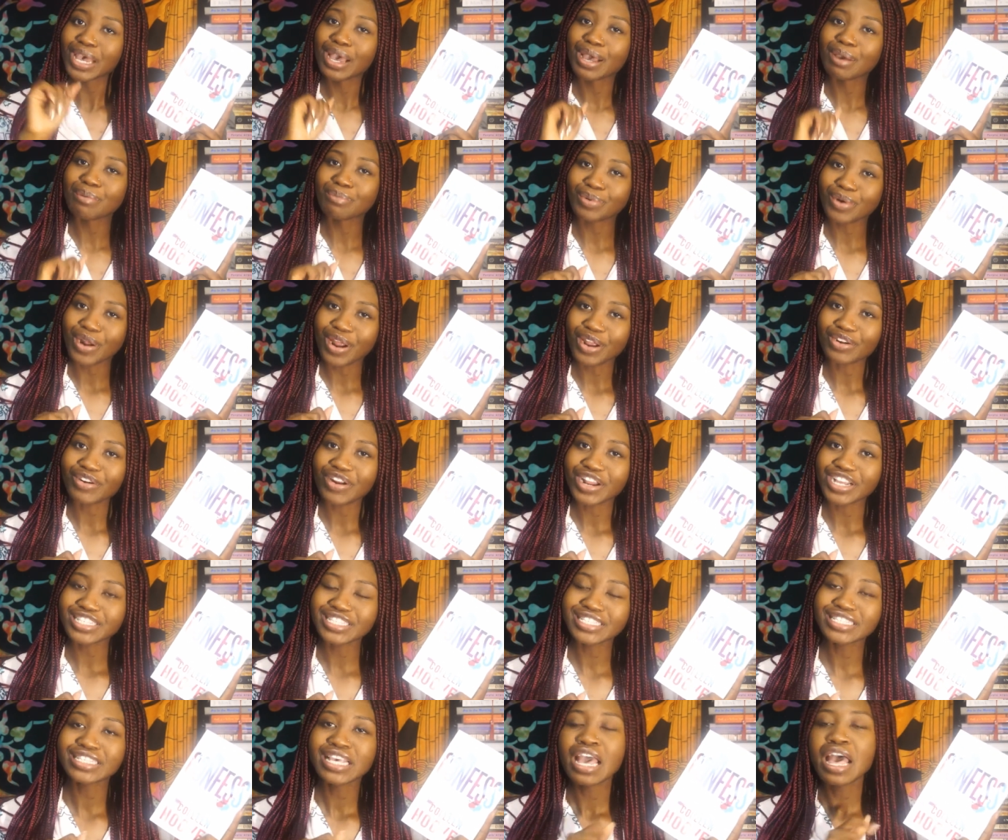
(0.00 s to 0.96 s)

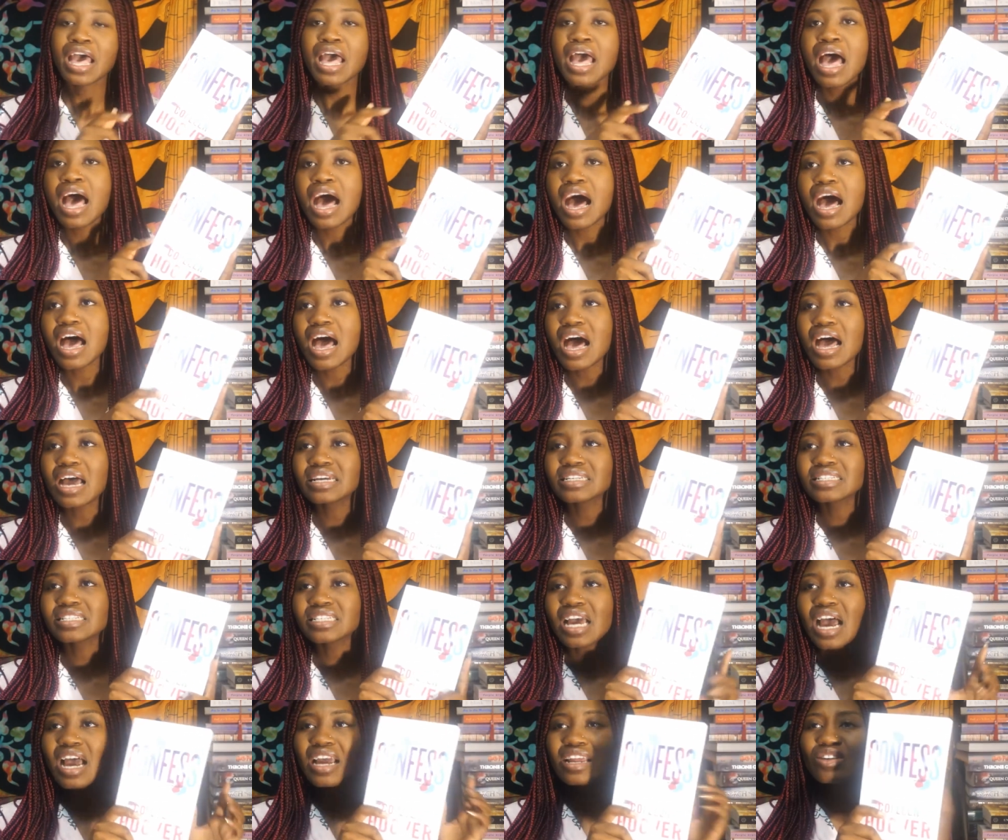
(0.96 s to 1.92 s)
progress.
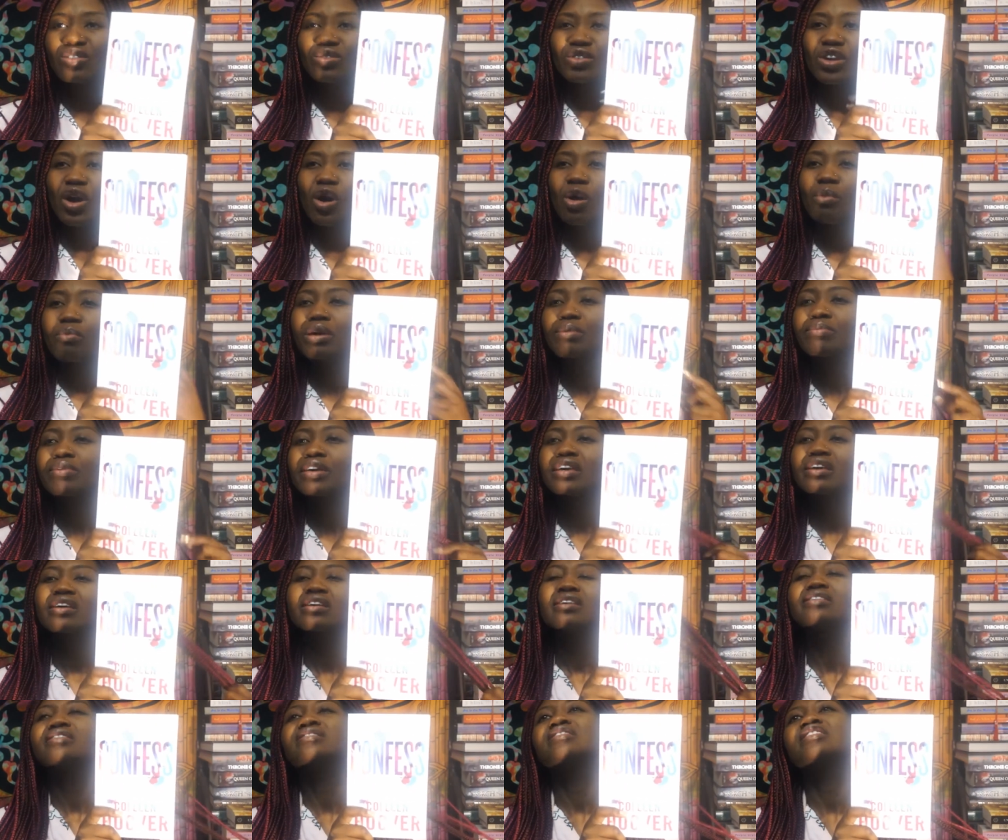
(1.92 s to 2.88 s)
And I don't know,
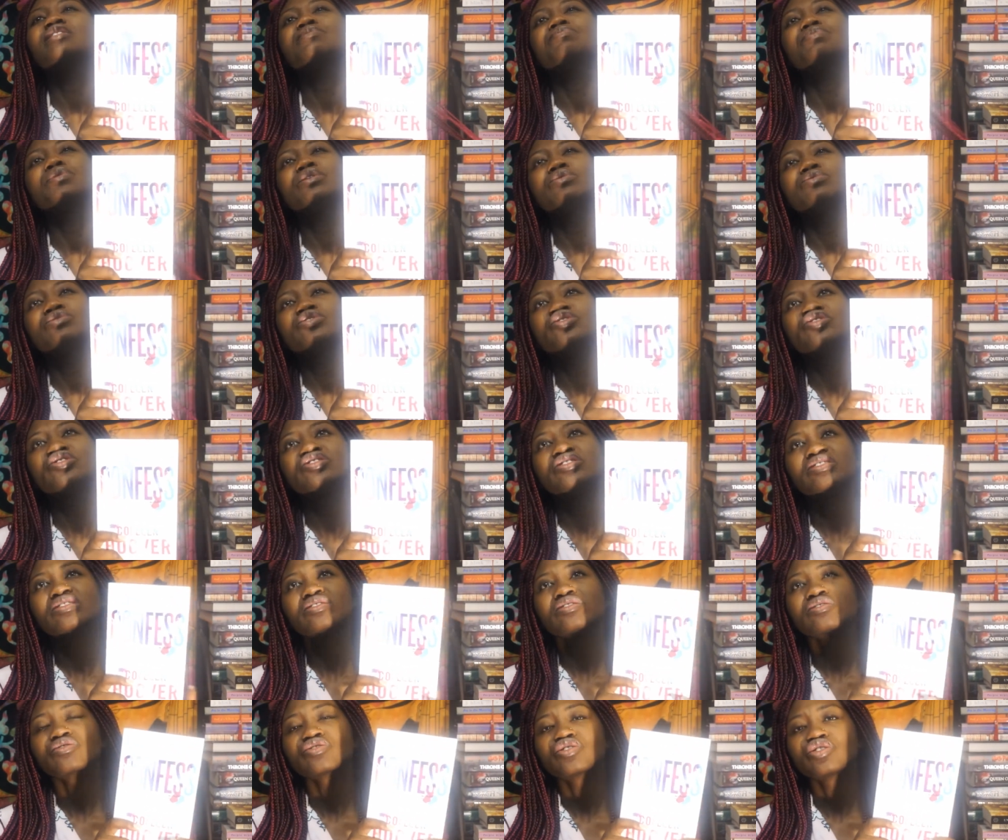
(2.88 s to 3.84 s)
maybe this book was just
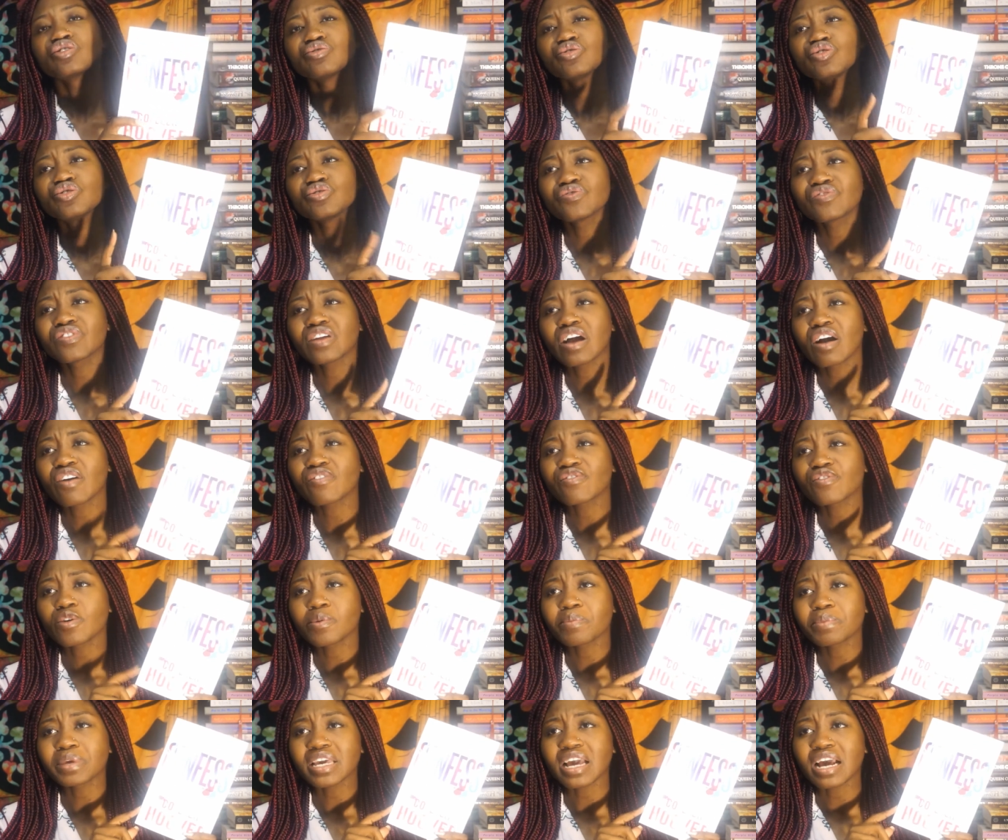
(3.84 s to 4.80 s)
a little too juvenile
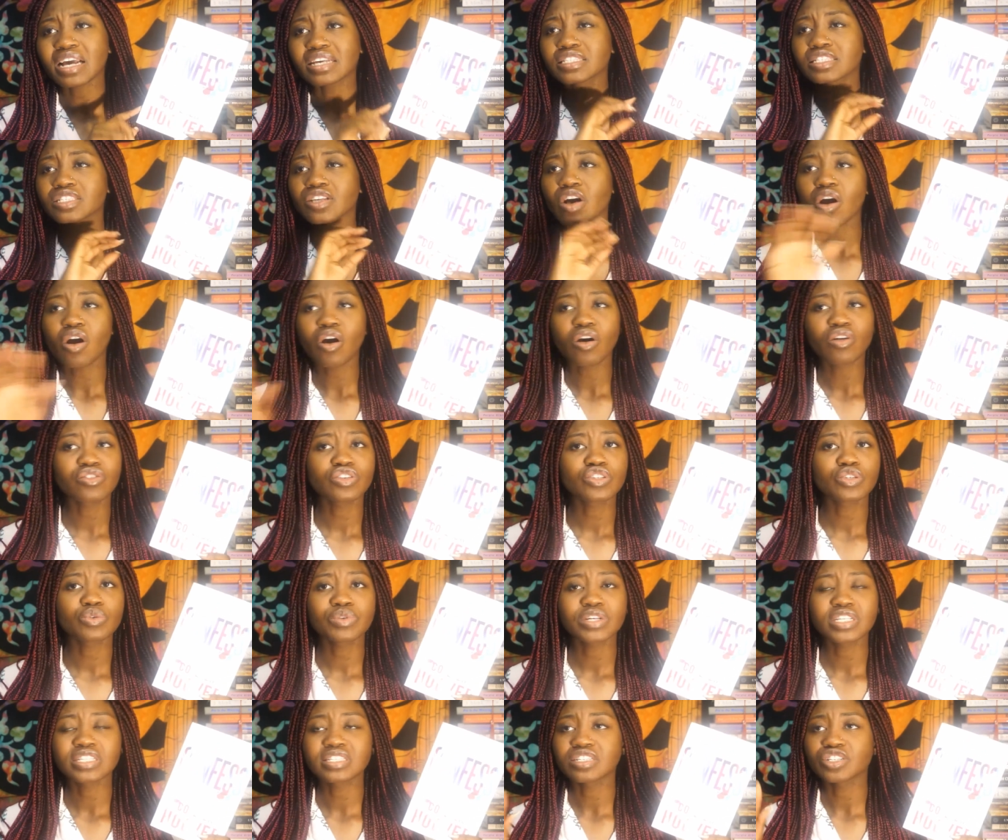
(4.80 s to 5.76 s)
for me. I saw all the
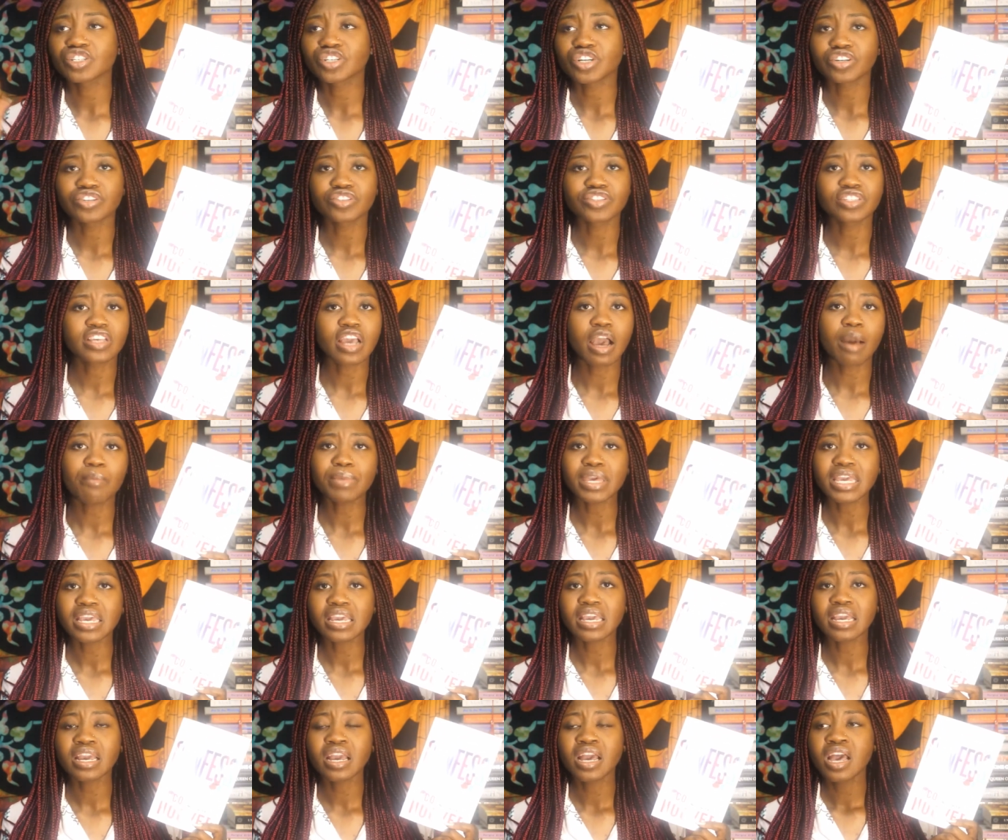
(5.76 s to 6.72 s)
twists and turns
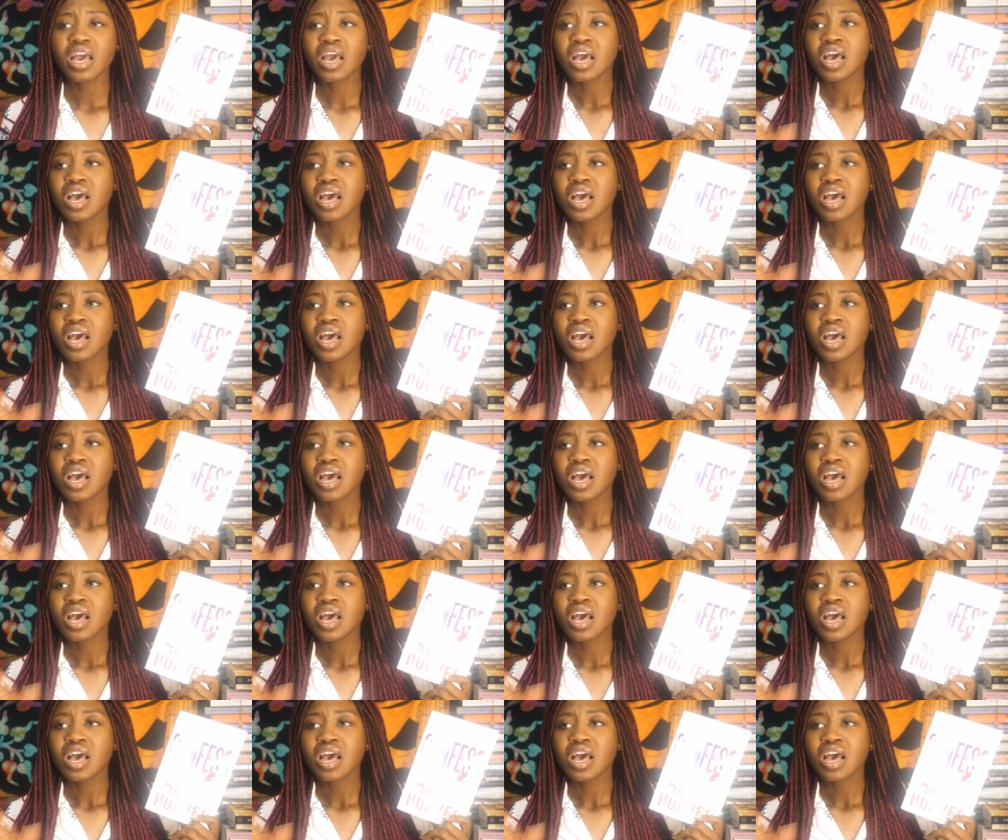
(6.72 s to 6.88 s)
coming.